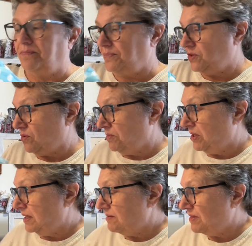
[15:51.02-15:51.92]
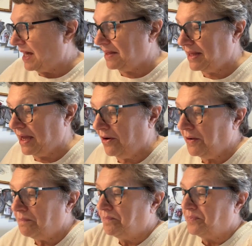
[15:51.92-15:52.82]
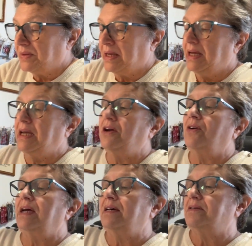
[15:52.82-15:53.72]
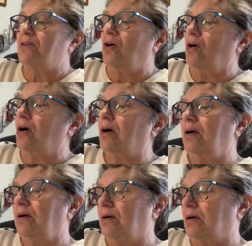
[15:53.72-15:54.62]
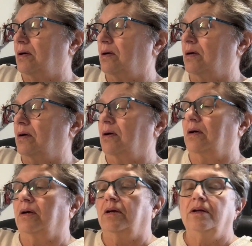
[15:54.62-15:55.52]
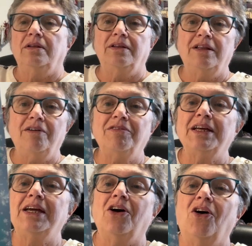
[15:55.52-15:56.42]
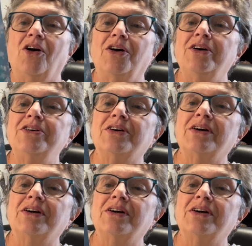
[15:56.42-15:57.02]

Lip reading: So I'm going to leave that there. Here is our lovely card.